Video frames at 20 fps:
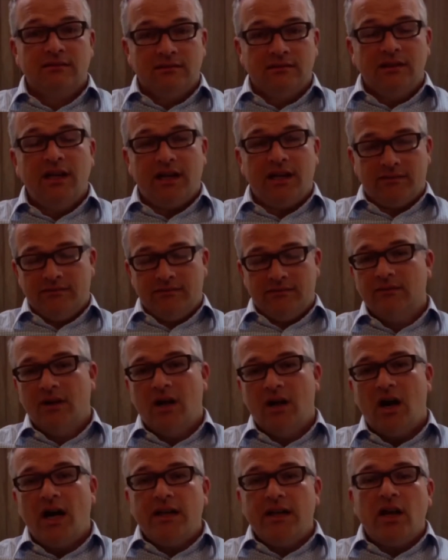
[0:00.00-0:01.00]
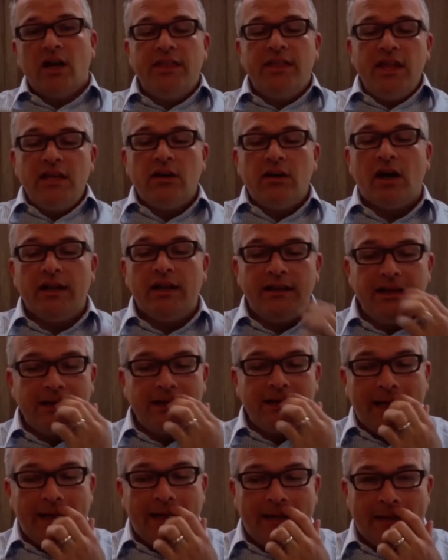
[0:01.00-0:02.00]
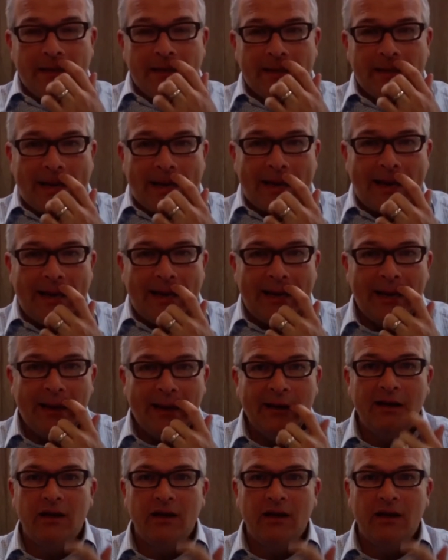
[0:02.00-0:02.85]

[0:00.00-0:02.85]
Yeah. I think at the end of the day,